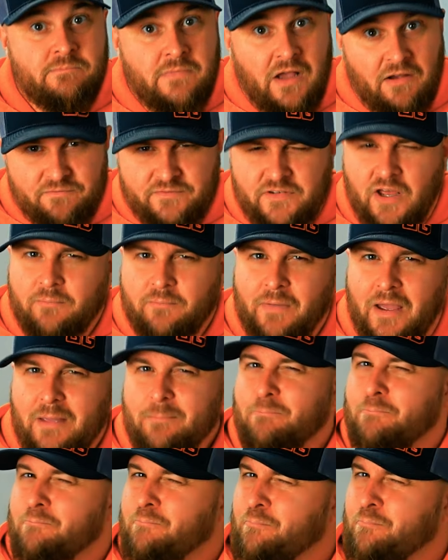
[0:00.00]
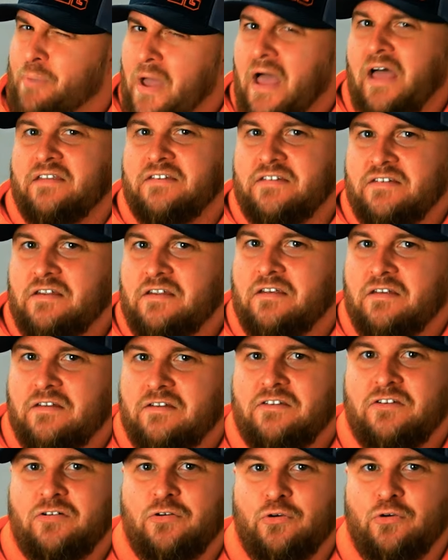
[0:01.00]
I've done my best
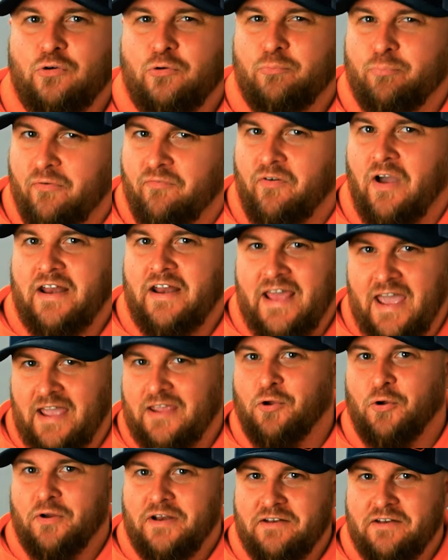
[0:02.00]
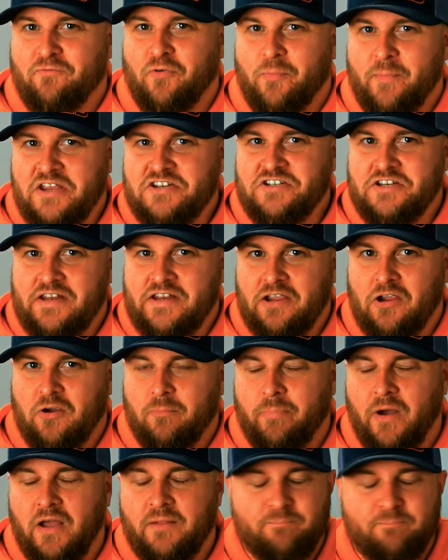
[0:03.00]
to provide accurate information here,
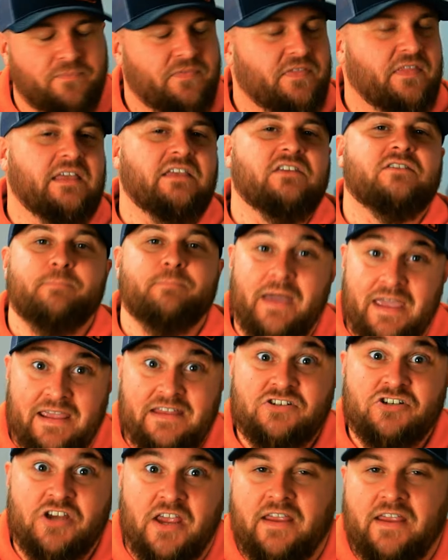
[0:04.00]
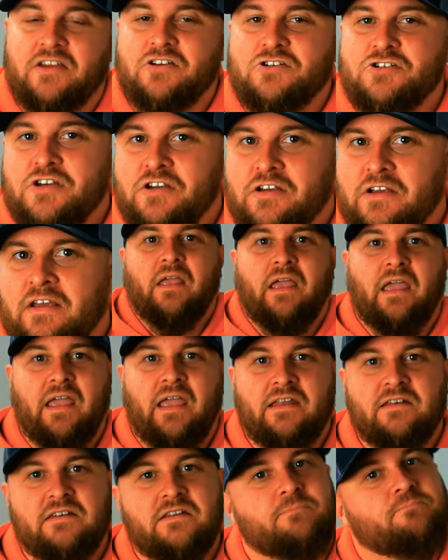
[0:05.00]
but things may change.
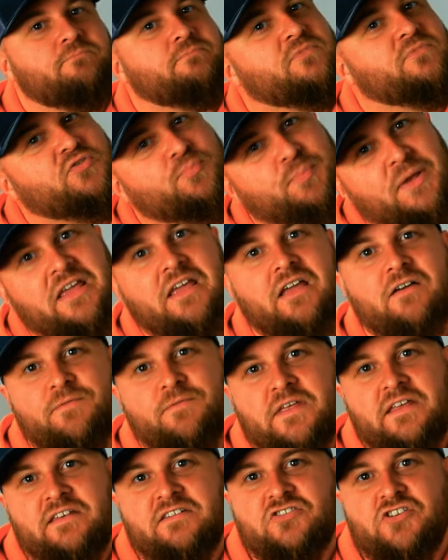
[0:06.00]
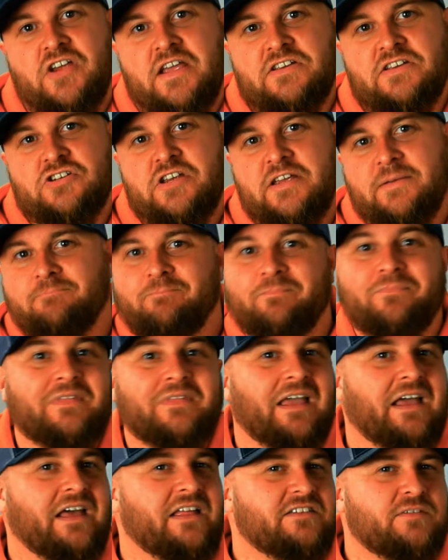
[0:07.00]
And speaking of things changing,
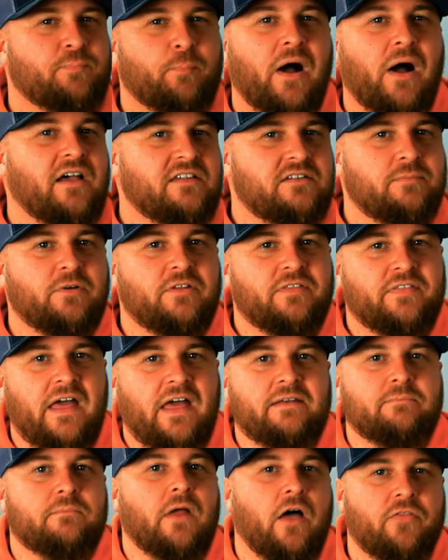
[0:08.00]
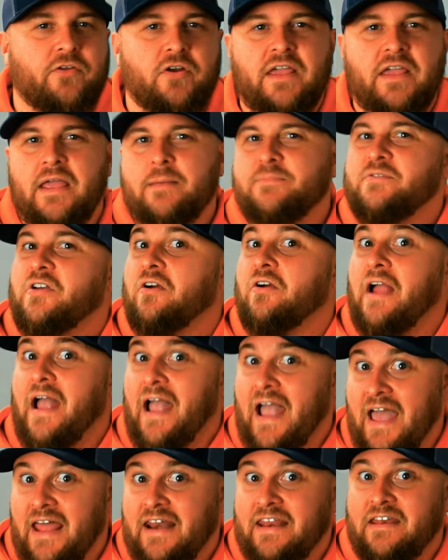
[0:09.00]
it's possible that other games are
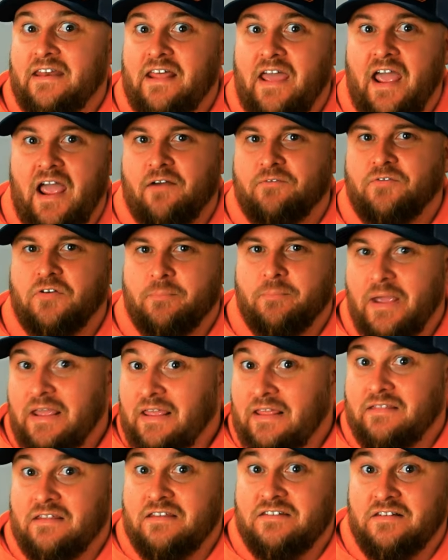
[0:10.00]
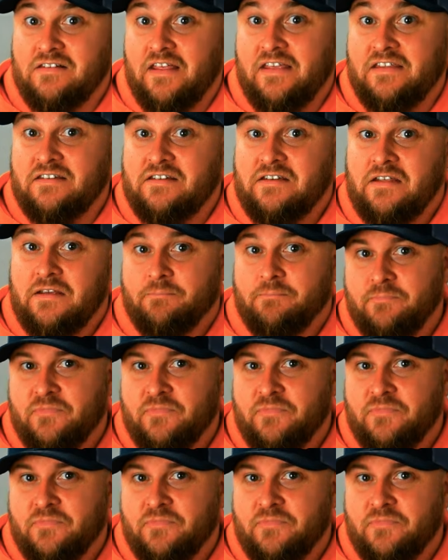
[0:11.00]
added after making this list.